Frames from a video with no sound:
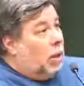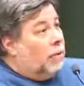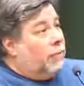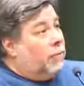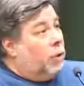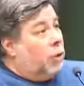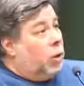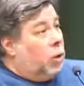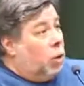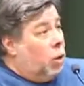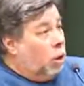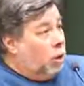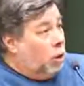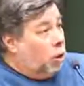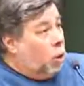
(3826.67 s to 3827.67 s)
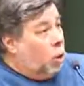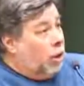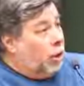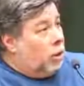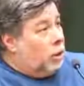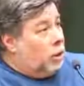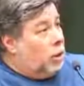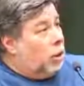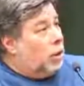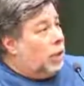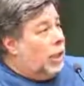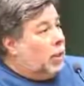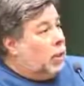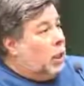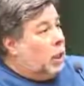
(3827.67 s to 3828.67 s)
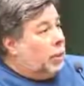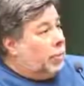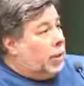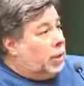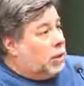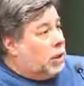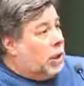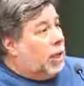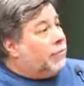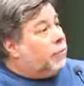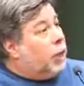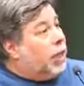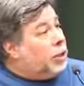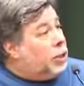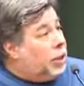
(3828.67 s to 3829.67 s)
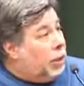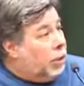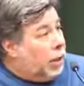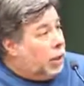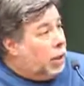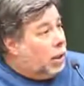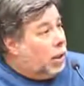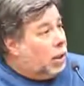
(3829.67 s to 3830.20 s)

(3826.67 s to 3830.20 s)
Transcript: for lawyers, legal on a PC, and for engineering.